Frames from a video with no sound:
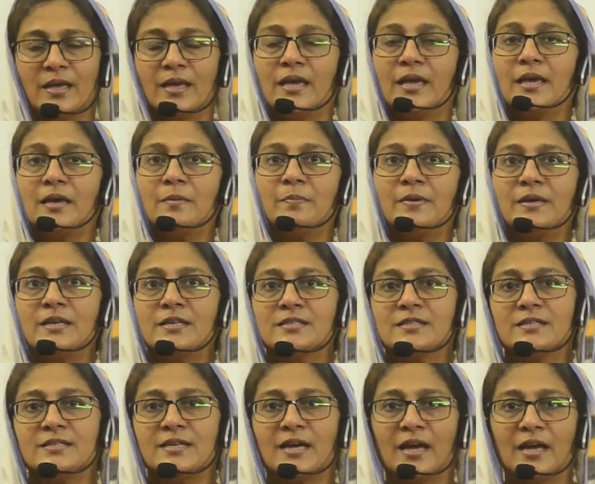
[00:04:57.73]
AB is
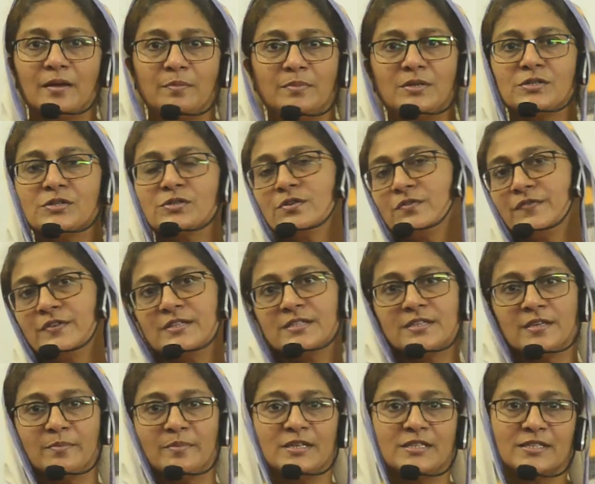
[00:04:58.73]
the diameter of a
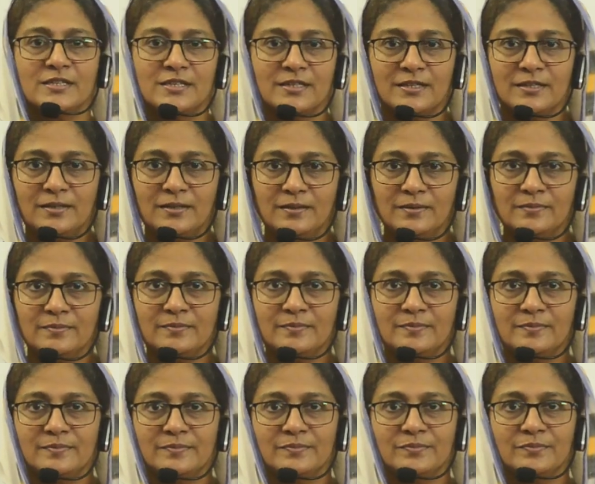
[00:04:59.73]
semicircle.
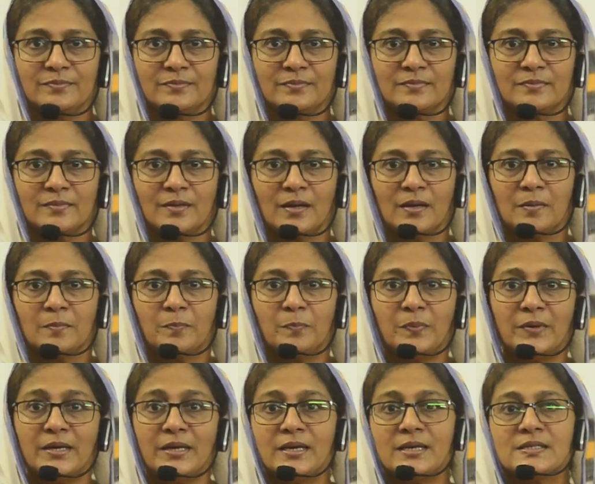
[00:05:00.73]

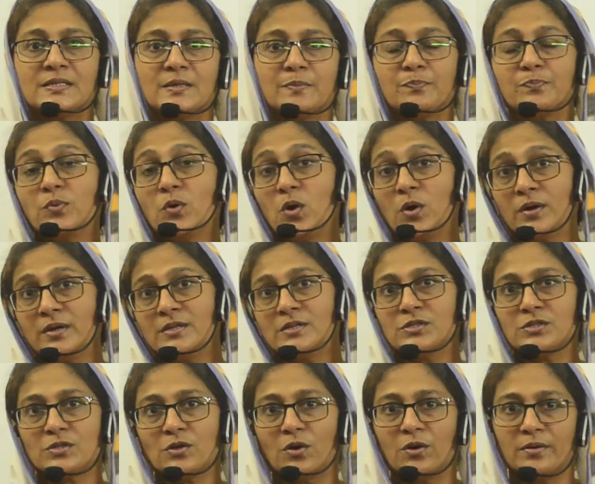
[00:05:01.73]
P is a
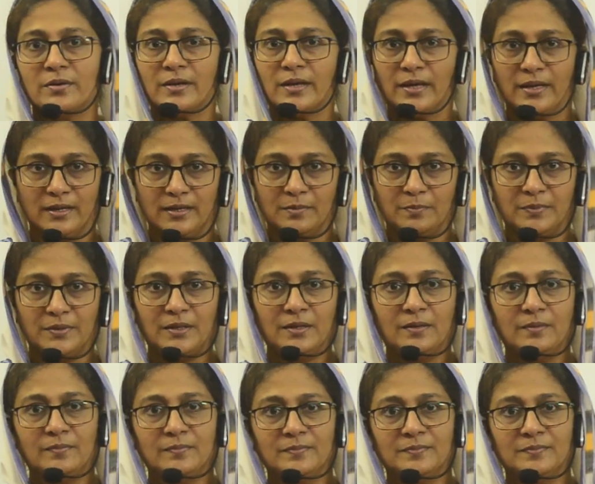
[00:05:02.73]
point on AB